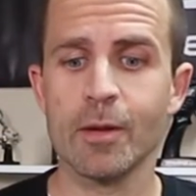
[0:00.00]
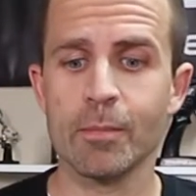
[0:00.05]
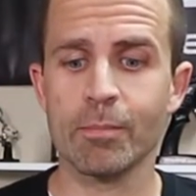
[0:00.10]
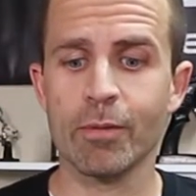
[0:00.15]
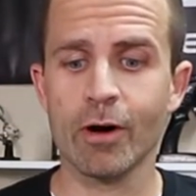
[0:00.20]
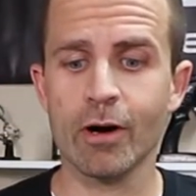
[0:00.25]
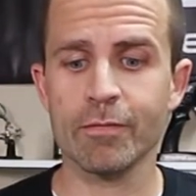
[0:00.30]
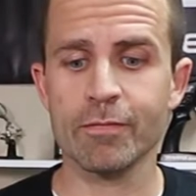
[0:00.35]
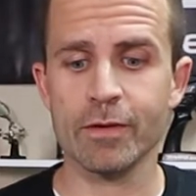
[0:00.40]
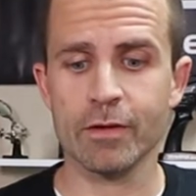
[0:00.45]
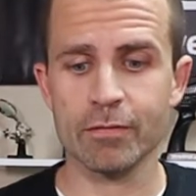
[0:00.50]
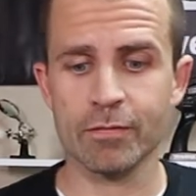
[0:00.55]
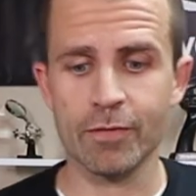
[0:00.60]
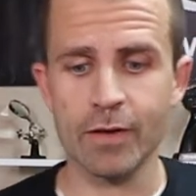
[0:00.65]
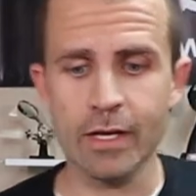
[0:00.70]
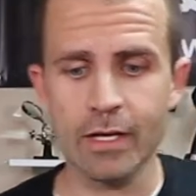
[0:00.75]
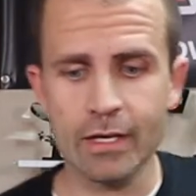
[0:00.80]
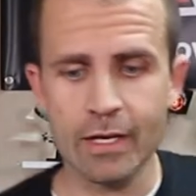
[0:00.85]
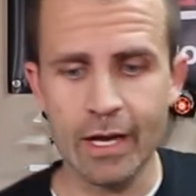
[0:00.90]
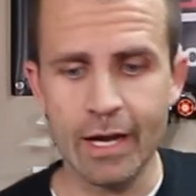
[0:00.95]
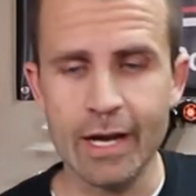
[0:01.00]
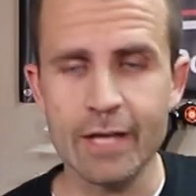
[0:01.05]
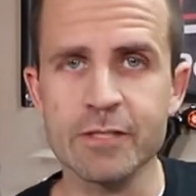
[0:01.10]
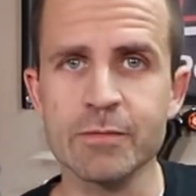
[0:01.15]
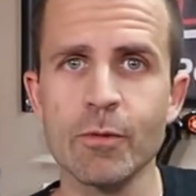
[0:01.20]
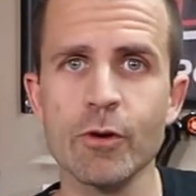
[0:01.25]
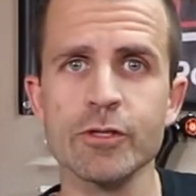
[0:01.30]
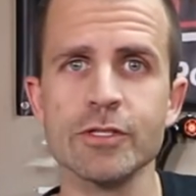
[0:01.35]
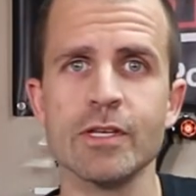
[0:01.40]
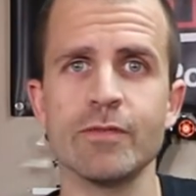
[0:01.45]
perfect fit, and
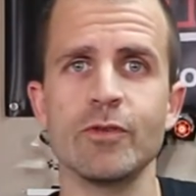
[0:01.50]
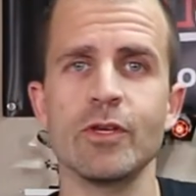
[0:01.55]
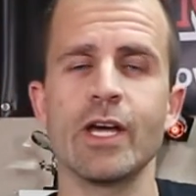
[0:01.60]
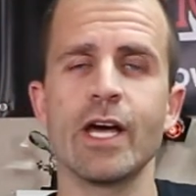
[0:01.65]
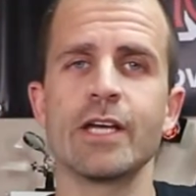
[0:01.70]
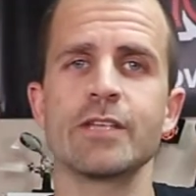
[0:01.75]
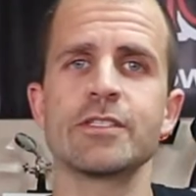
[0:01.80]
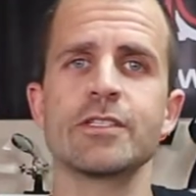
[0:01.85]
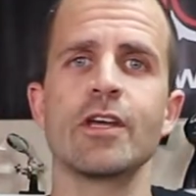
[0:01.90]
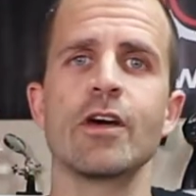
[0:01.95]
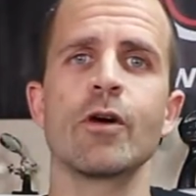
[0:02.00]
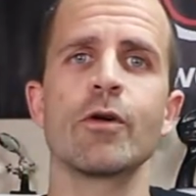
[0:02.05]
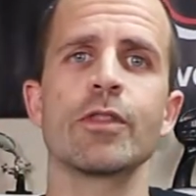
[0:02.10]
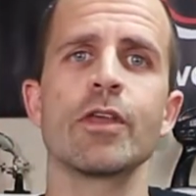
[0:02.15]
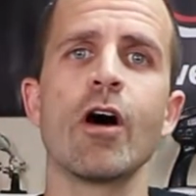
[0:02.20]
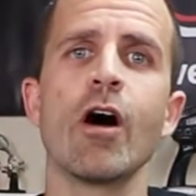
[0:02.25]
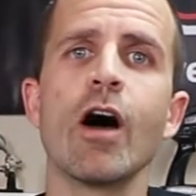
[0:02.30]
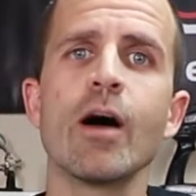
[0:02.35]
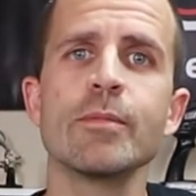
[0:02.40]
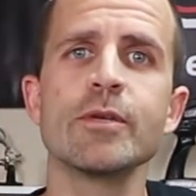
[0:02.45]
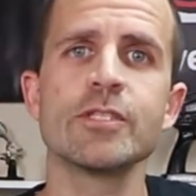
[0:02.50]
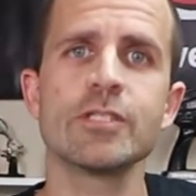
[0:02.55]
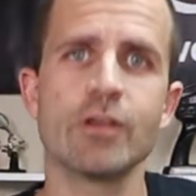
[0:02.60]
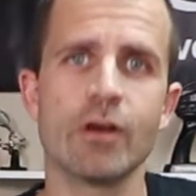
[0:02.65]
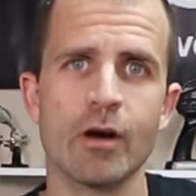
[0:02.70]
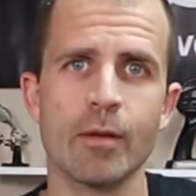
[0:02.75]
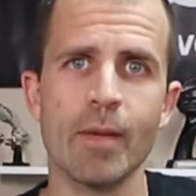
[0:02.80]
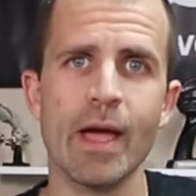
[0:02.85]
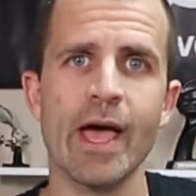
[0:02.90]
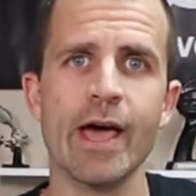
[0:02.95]
as most of you guys know, the
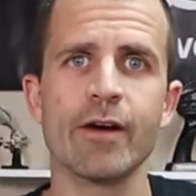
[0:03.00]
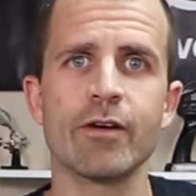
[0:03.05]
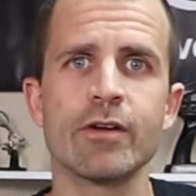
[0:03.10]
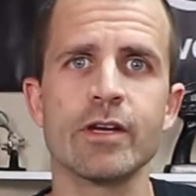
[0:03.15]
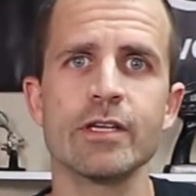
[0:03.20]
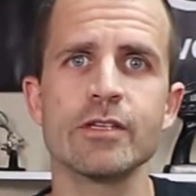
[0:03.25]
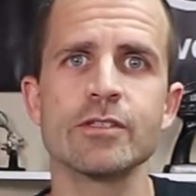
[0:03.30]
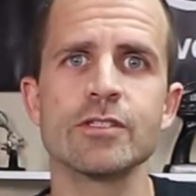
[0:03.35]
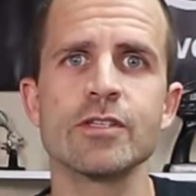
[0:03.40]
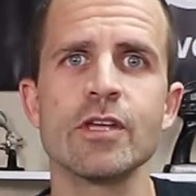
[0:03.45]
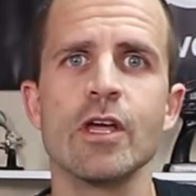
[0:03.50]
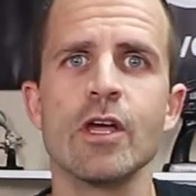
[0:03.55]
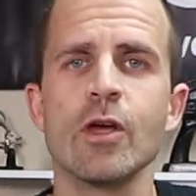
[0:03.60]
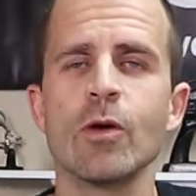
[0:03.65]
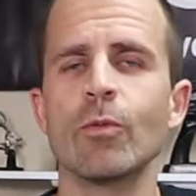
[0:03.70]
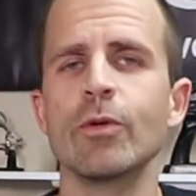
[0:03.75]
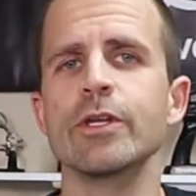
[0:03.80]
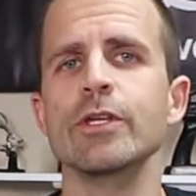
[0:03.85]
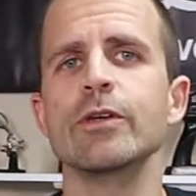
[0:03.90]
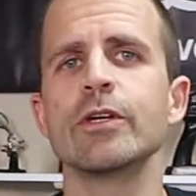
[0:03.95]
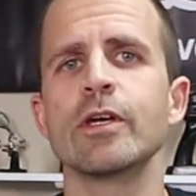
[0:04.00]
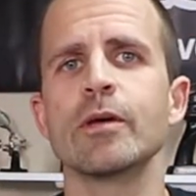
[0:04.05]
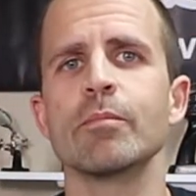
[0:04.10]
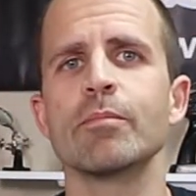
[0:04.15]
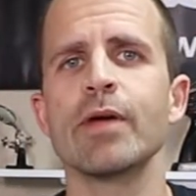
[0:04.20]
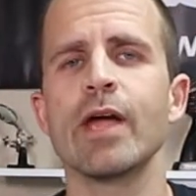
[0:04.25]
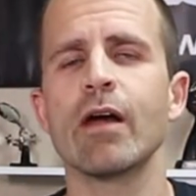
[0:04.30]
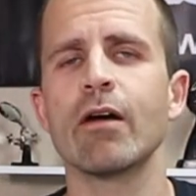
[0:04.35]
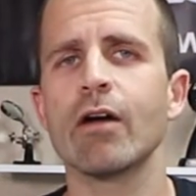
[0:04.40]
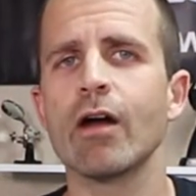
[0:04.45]
HobbyStar batteries, when you
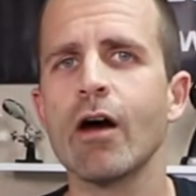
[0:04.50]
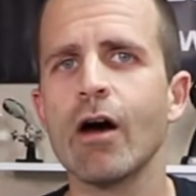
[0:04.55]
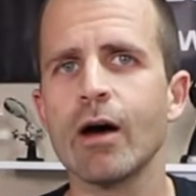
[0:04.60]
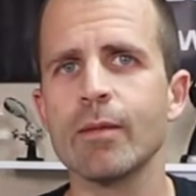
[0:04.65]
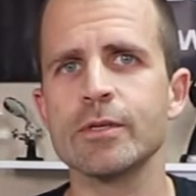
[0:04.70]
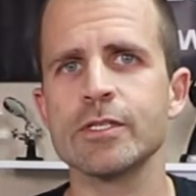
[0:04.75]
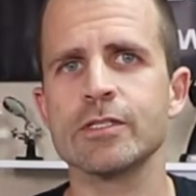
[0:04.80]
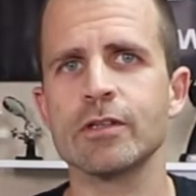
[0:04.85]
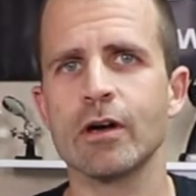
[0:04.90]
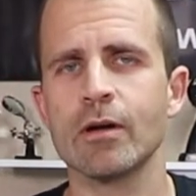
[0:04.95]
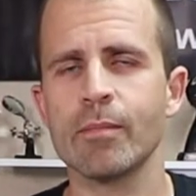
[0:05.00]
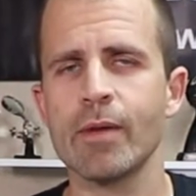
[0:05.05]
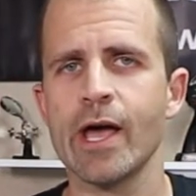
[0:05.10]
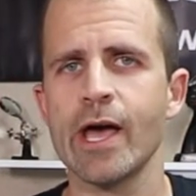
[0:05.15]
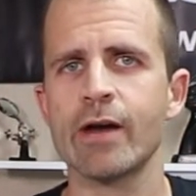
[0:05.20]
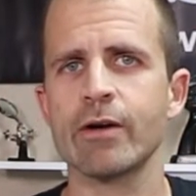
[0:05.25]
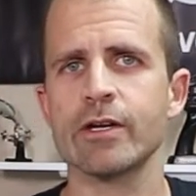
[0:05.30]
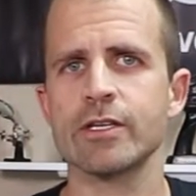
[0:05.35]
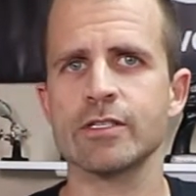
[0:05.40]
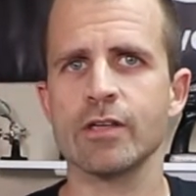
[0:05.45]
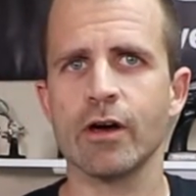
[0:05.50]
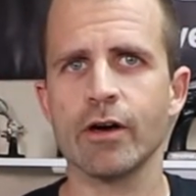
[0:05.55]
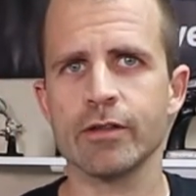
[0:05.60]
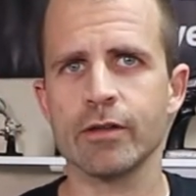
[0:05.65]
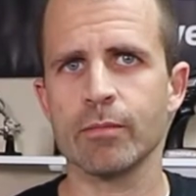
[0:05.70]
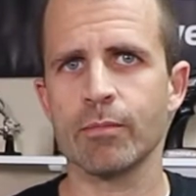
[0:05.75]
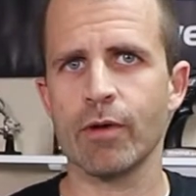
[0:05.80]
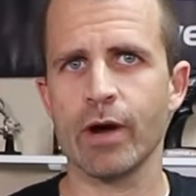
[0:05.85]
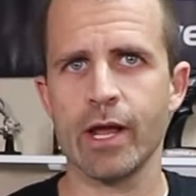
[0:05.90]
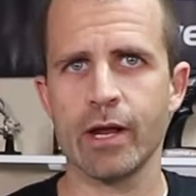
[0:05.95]
compare a HobbyStar battery to
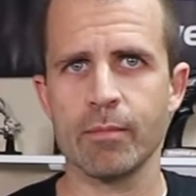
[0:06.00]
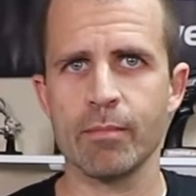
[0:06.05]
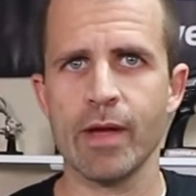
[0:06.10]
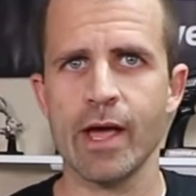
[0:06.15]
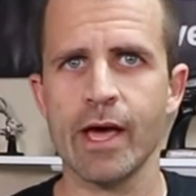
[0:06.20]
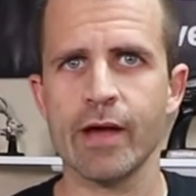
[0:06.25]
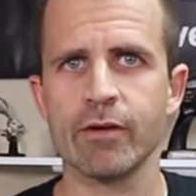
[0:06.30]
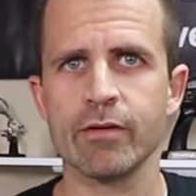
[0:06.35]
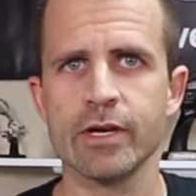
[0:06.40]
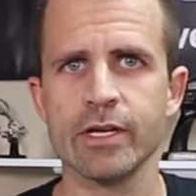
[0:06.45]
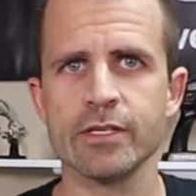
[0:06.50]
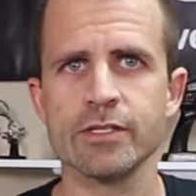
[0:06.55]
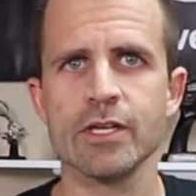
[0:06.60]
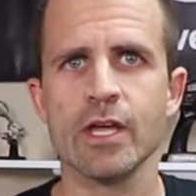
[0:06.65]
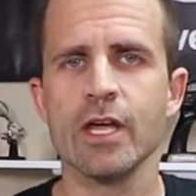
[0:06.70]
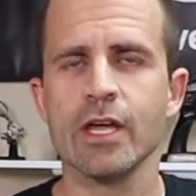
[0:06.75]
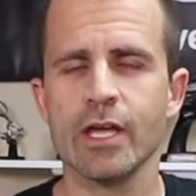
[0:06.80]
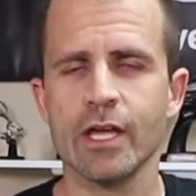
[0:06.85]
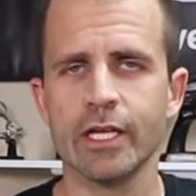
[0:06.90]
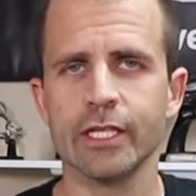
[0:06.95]
other brand batteries,